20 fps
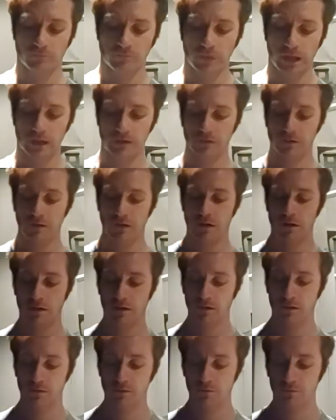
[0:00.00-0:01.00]
based
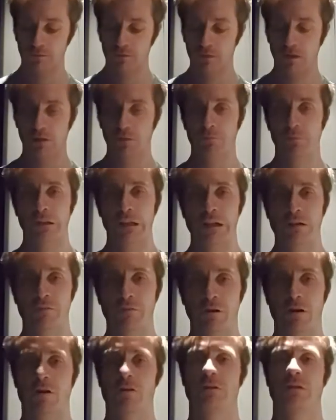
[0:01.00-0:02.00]
on complete
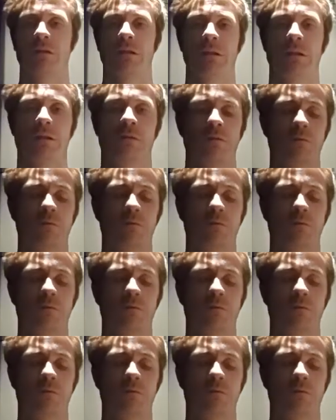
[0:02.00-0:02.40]
falsity.